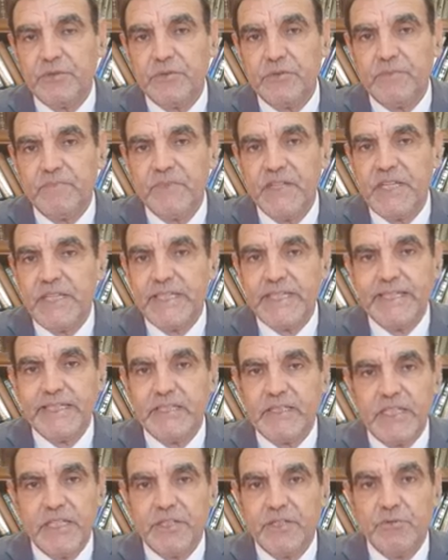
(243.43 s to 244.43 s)
should
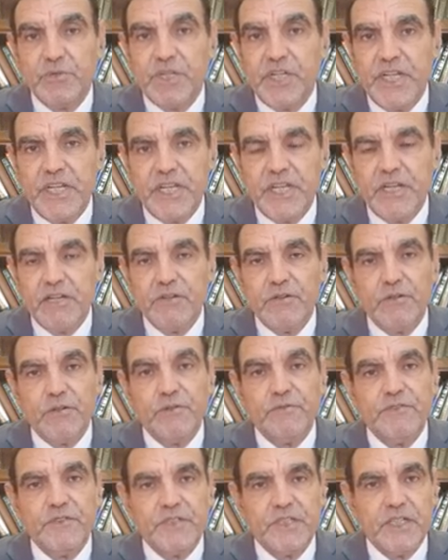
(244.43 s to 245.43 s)
get the checking
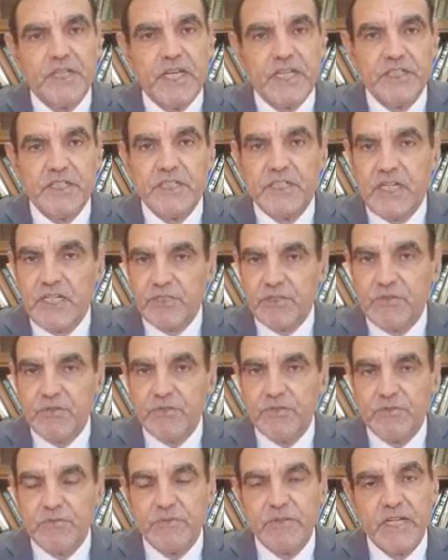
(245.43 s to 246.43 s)
of fertilizer and
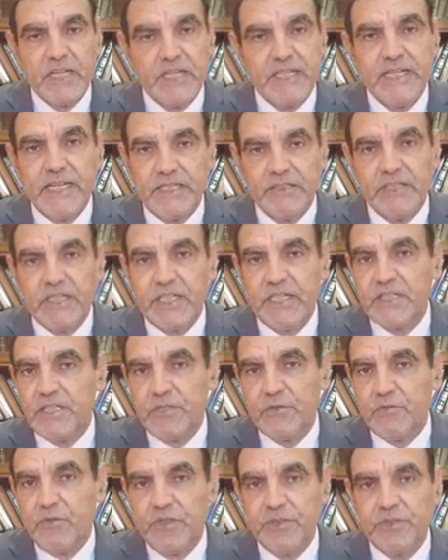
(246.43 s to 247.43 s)
also like nitrate
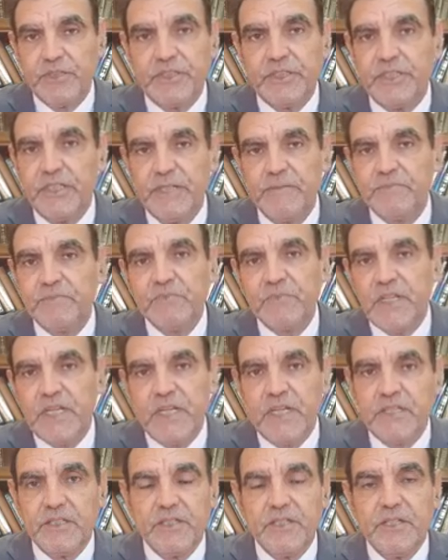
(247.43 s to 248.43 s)
in water
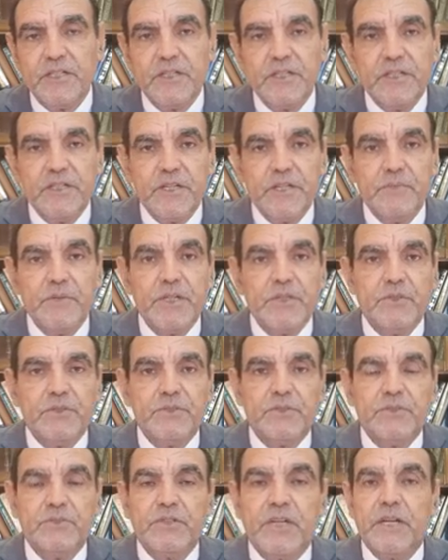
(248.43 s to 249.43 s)
and in many
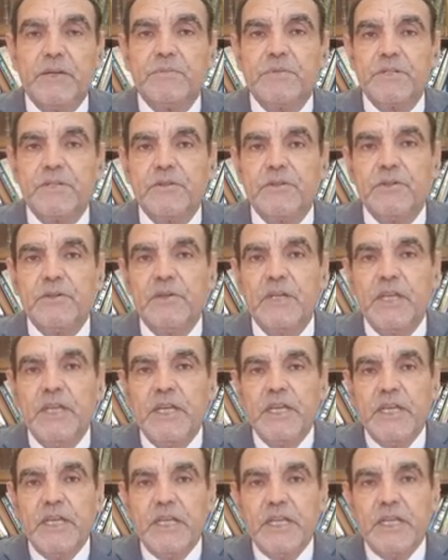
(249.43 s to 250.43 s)
other crops. So
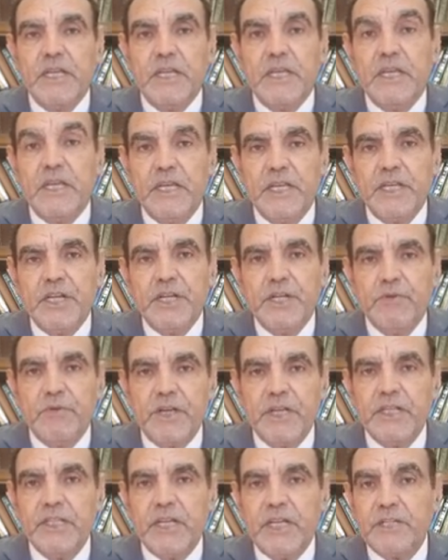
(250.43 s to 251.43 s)

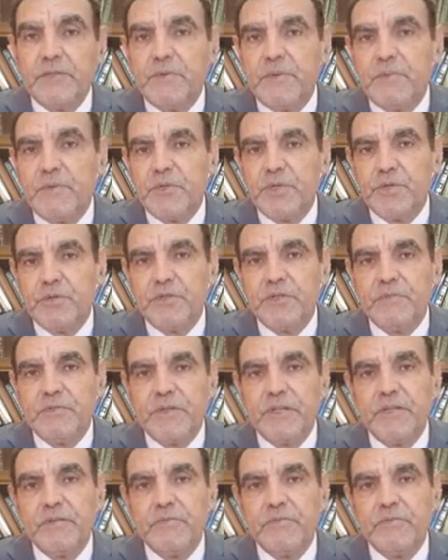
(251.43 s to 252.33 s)
anyway, that people should